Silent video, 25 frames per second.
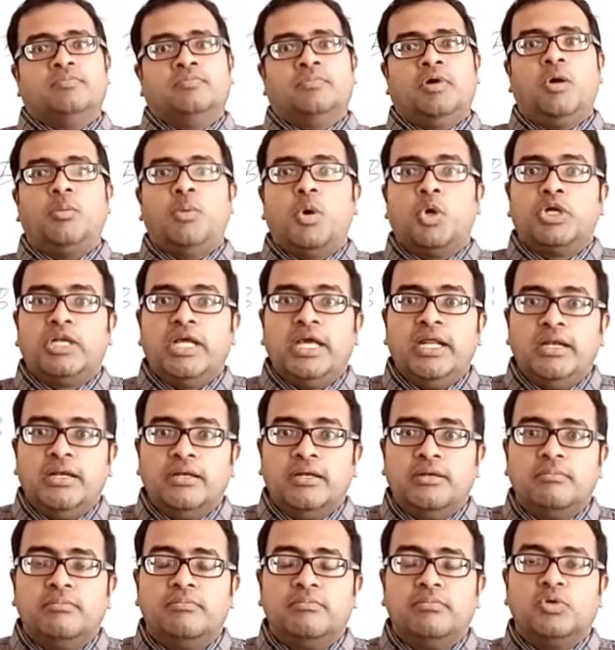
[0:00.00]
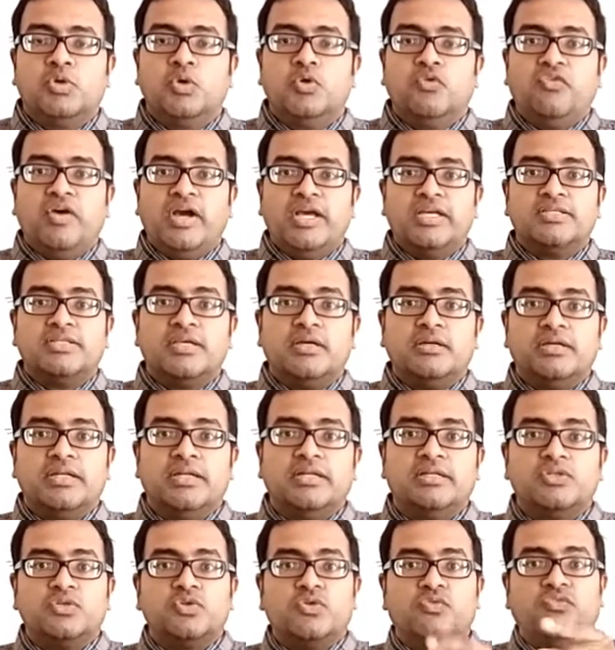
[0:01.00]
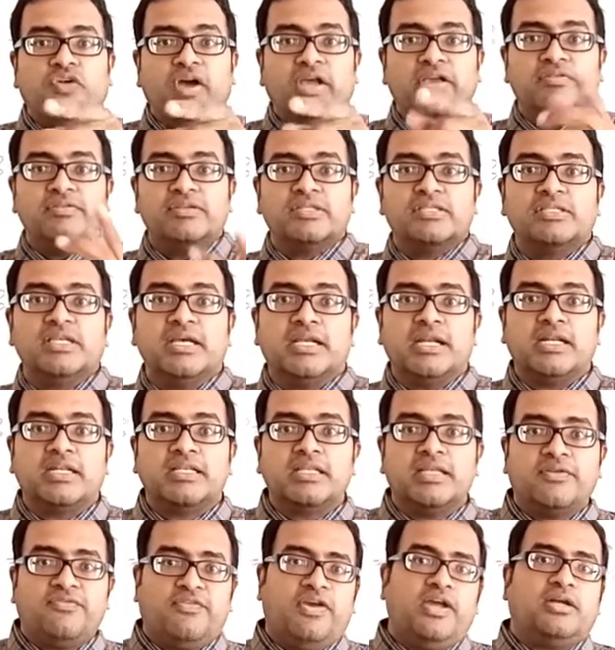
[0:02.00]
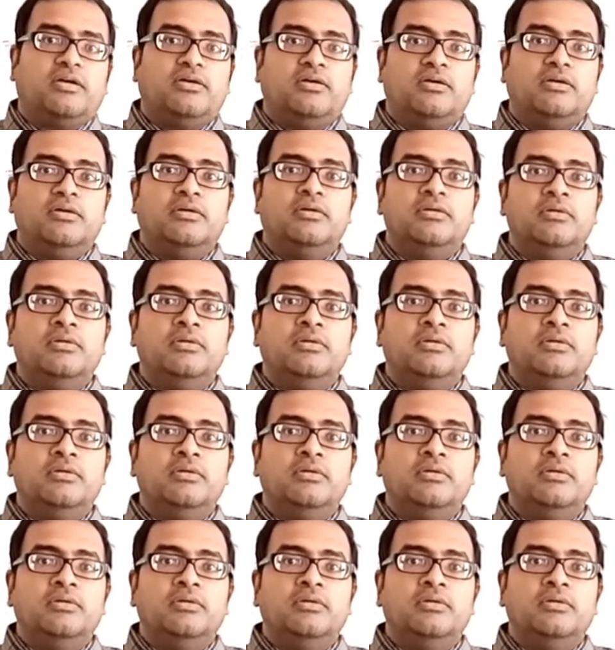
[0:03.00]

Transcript: How about 10? 2 5s are 10. So, 5 is there, another factor.